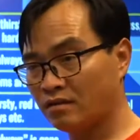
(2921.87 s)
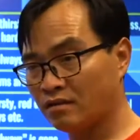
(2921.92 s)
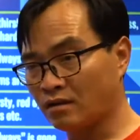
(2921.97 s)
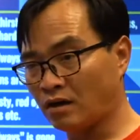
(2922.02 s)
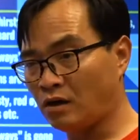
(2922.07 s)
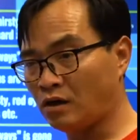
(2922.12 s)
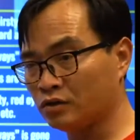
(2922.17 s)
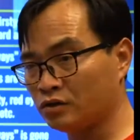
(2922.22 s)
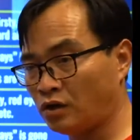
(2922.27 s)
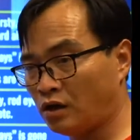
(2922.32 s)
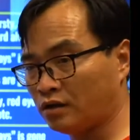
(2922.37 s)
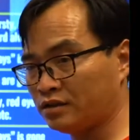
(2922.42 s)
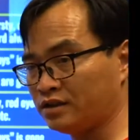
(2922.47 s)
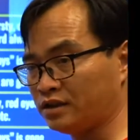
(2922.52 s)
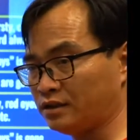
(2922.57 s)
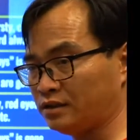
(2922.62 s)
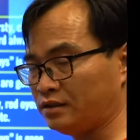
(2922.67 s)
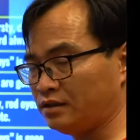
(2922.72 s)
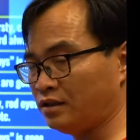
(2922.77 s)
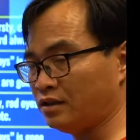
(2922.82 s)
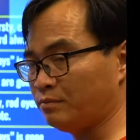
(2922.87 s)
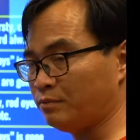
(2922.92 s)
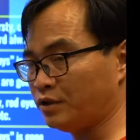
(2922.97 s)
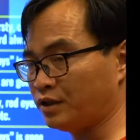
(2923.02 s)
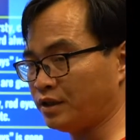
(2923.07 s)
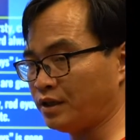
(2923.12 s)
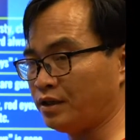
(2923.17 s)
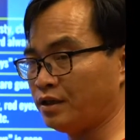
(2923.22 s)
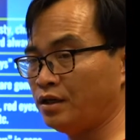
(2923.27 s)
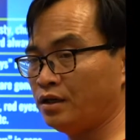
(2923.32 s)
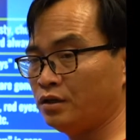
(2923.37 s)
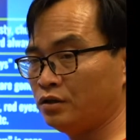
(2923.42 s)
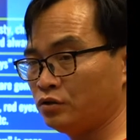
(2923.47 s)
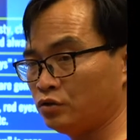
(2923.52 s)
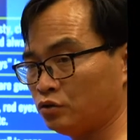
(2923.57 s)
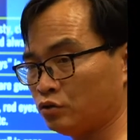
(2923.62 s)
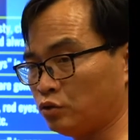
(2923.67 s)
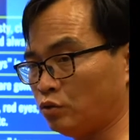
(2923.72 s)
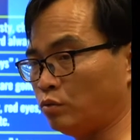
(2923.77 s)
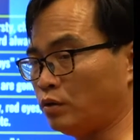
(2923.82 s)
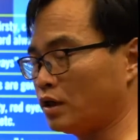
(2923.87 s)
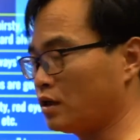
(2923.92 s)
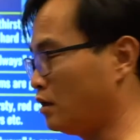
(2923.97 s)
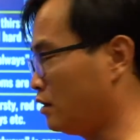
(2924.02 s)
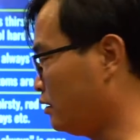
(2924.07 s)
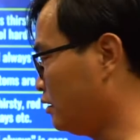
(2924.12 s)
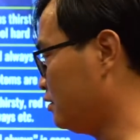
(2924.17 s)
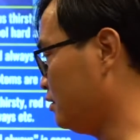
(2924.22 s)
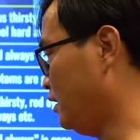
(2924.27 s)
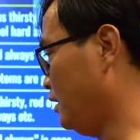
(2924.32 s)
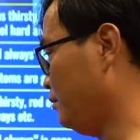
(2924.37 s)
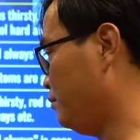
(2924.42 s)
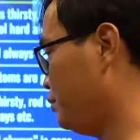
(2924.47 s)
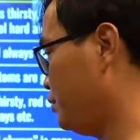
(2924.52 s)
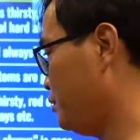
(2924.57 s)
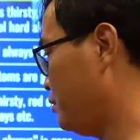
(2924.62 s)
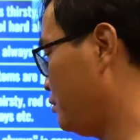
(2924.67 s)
the hot toxin in the body to work on the sleep.